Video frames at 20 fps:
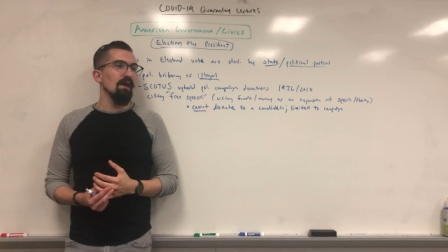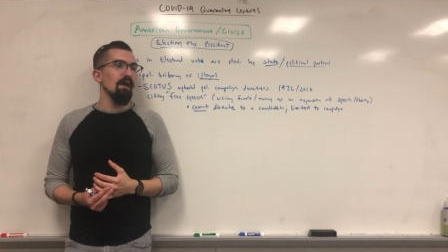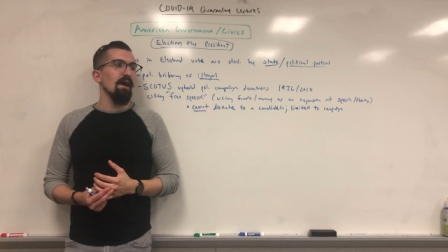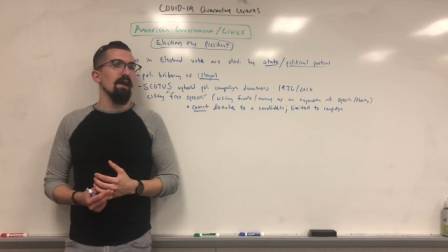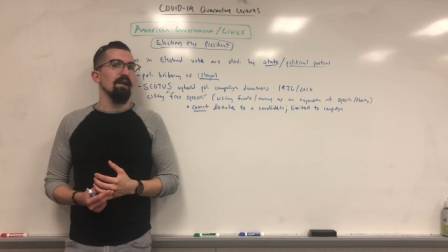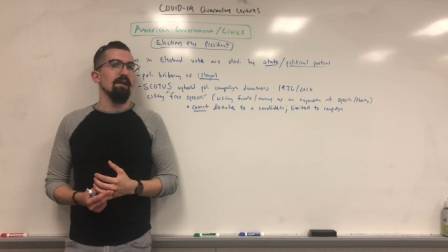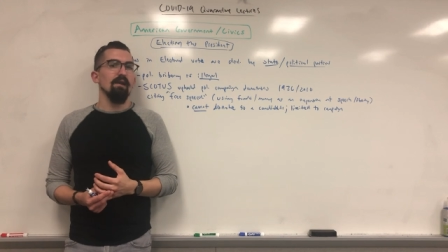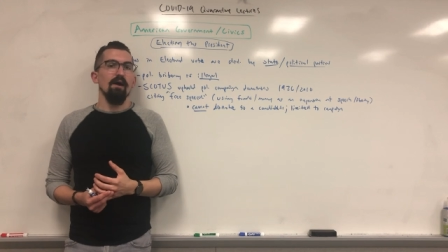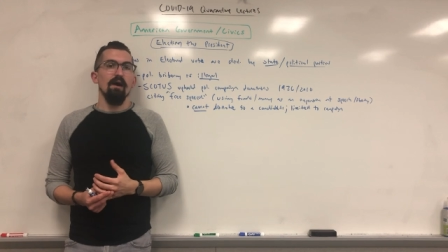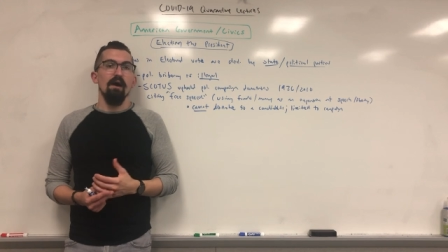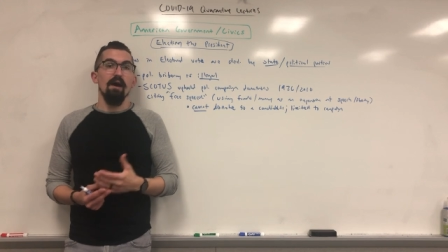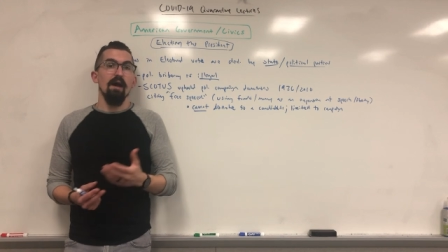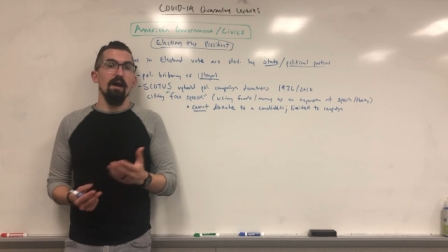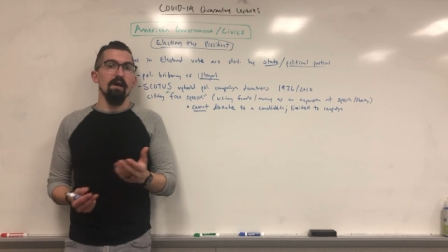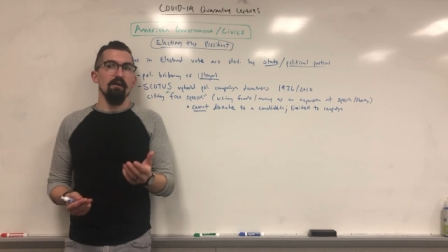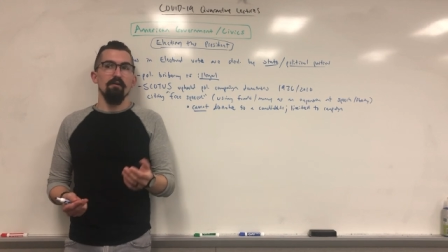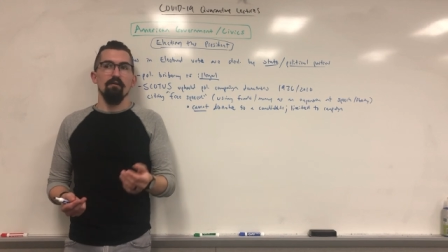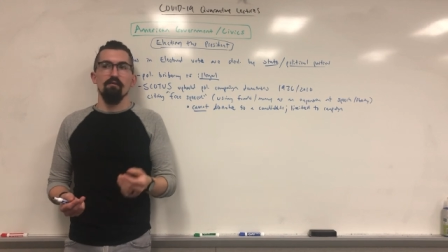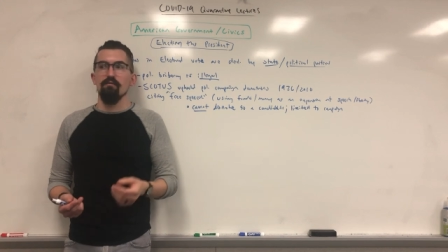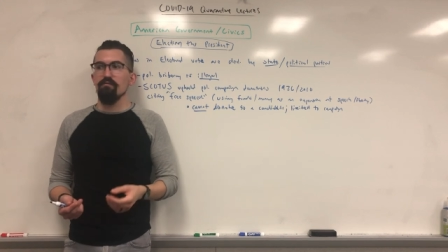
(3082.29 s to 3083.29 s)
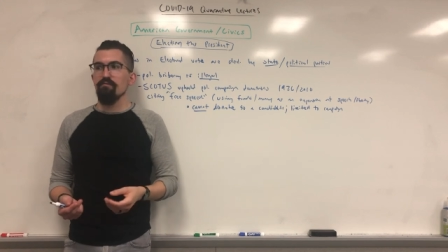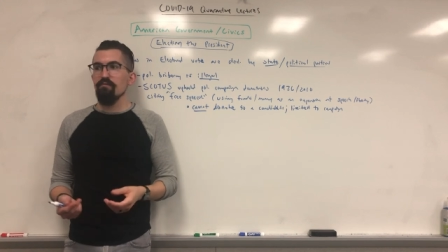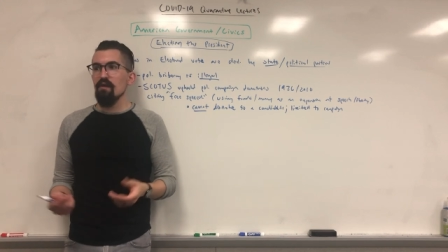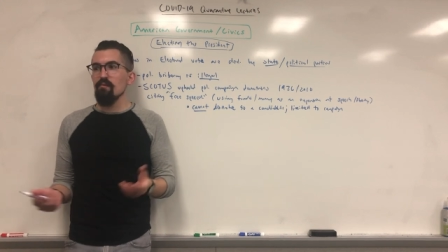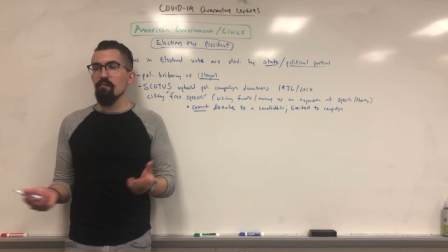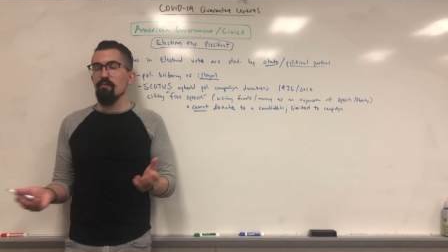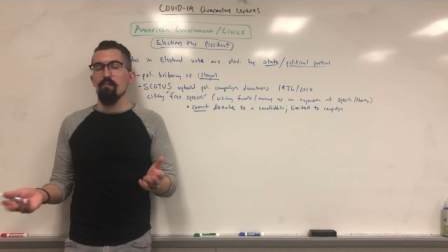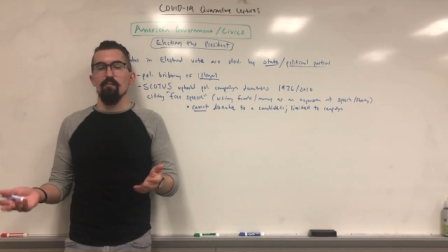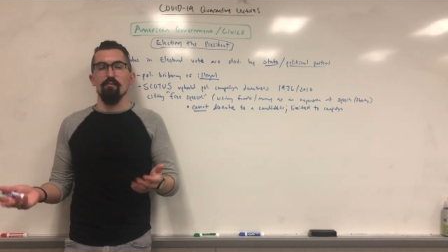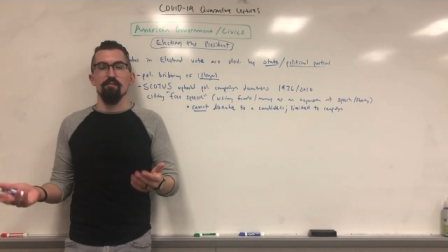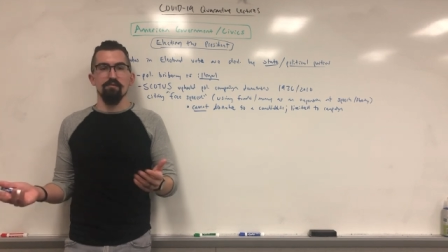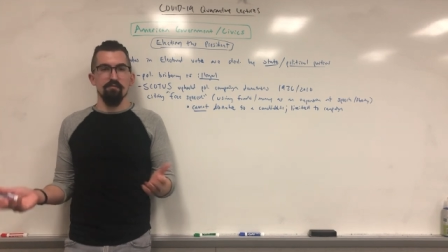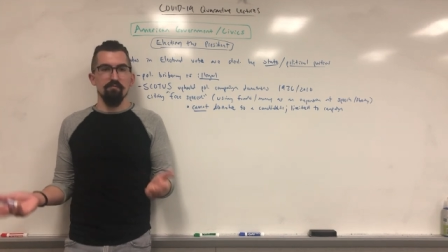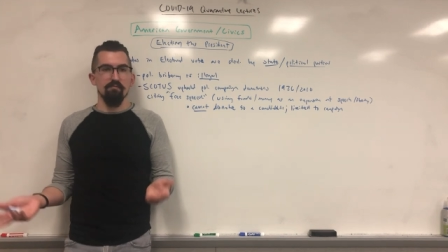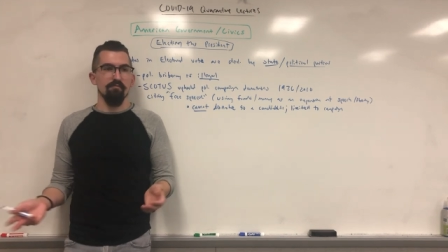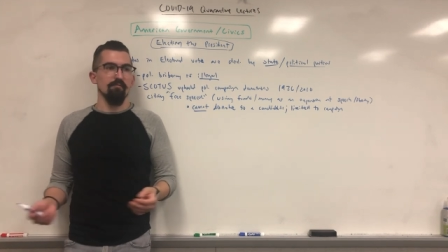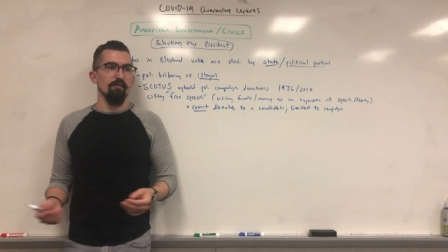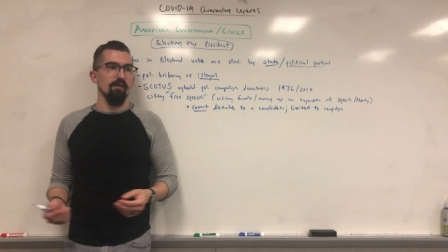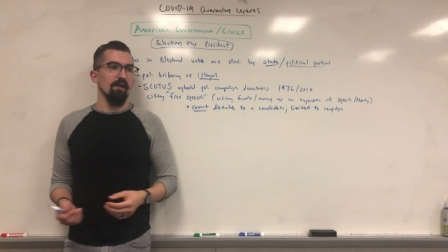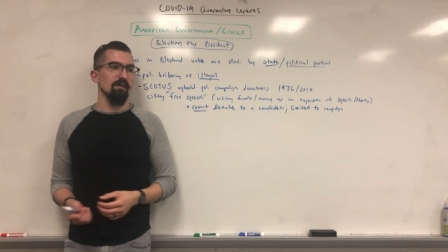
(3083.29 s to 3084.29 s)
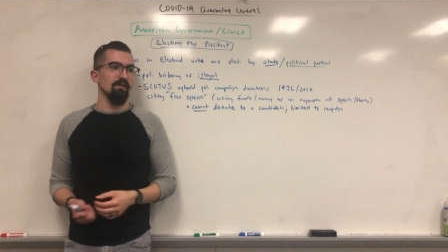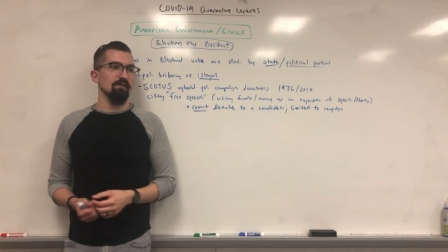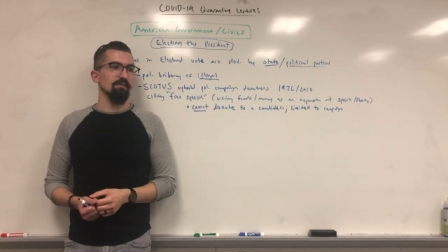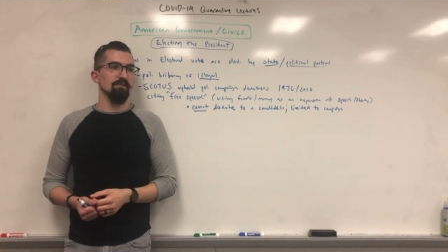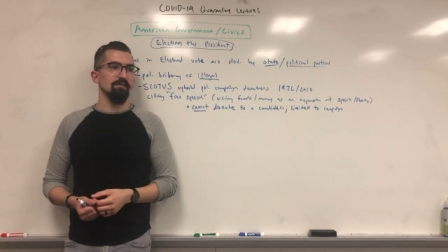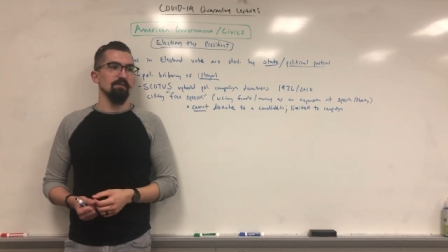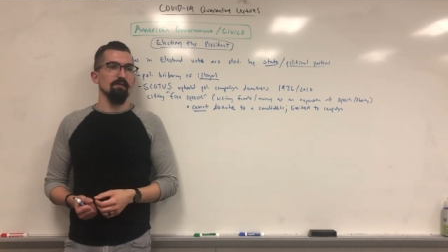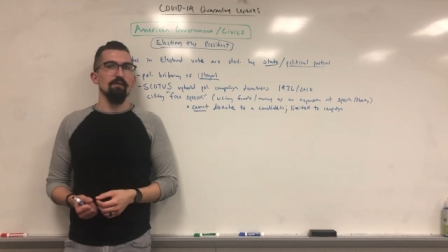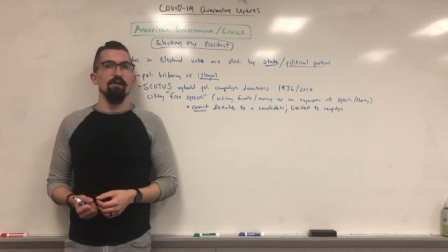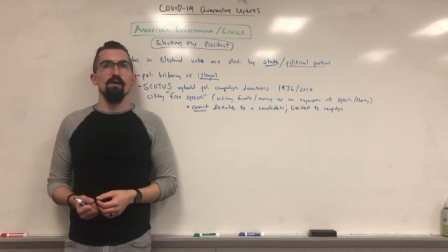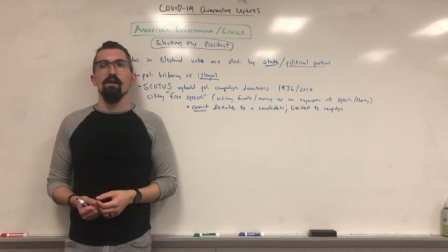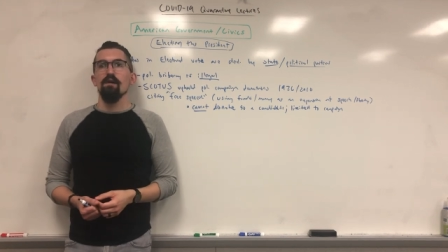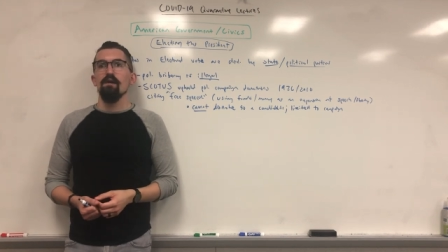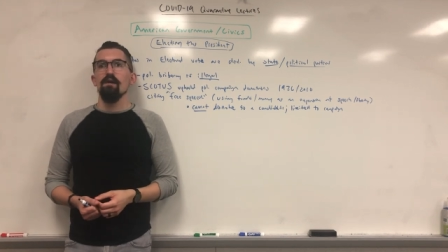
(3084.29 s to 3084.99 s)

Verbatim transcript: and hire family members and friends and